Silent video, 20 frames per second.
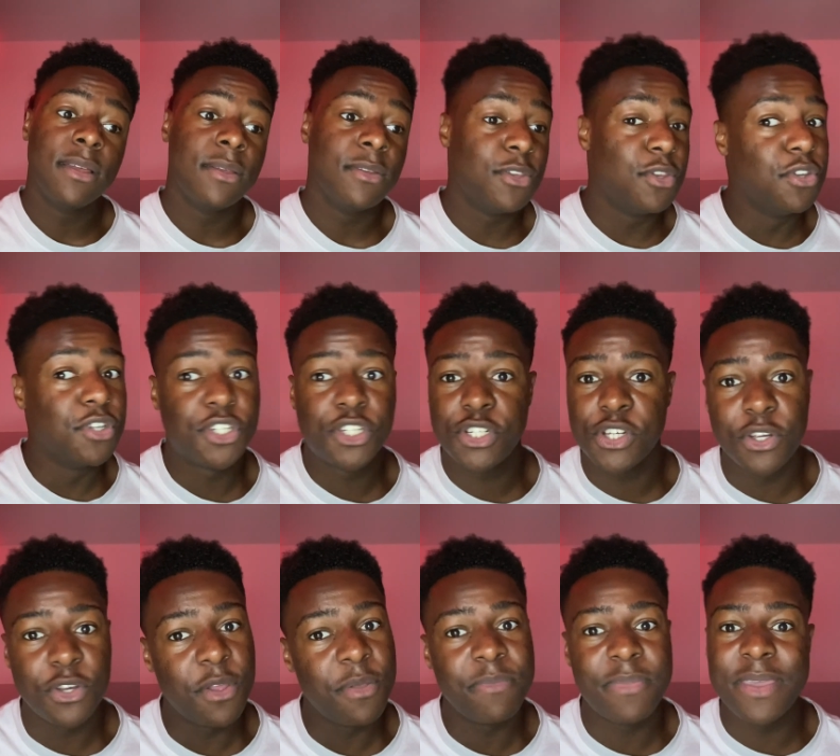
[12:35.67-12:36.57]
you
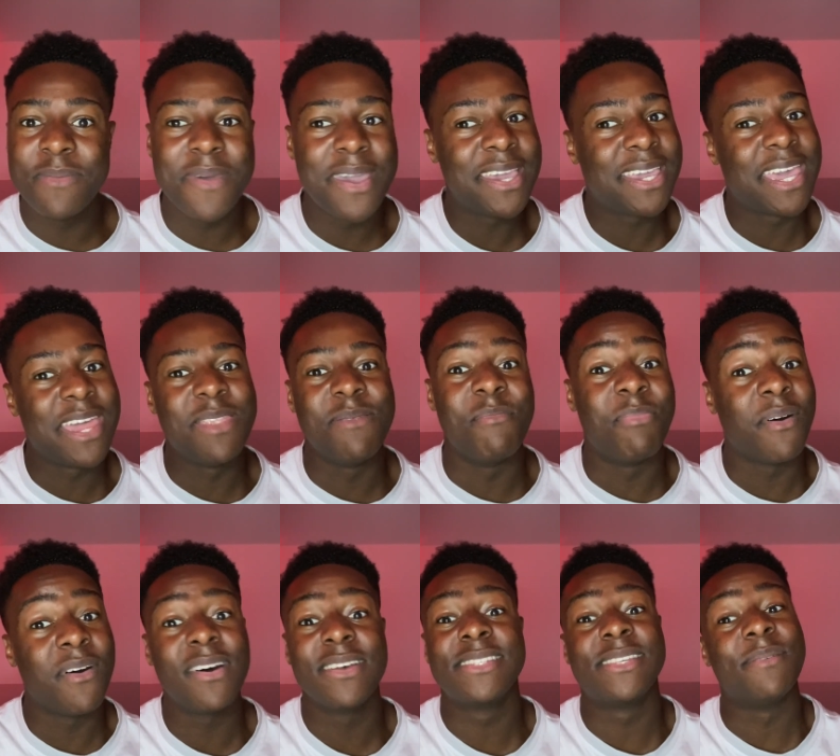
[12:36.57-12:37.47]
shouldn't be making
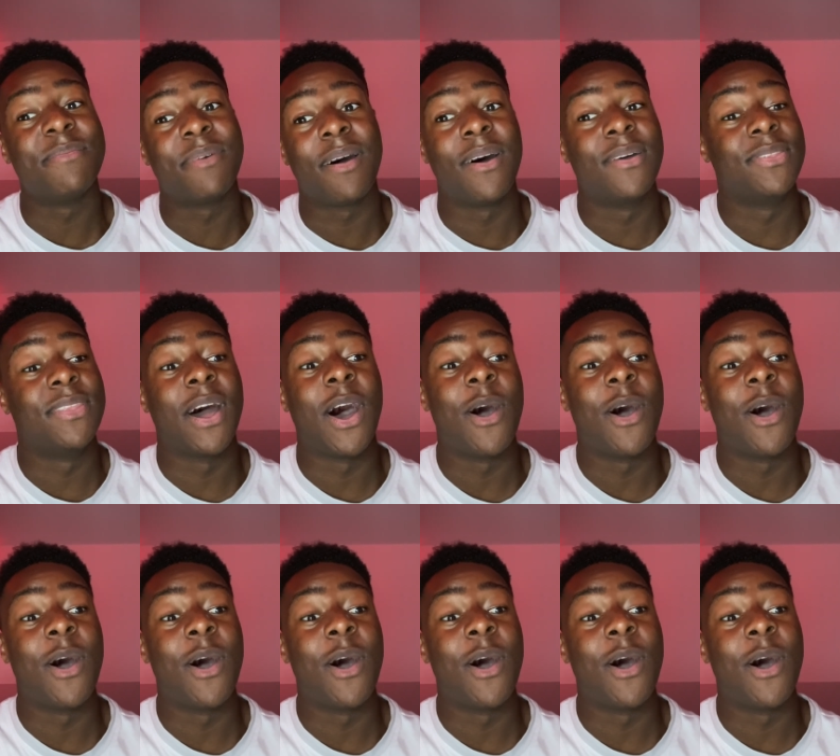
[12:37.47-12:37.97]
bars about that.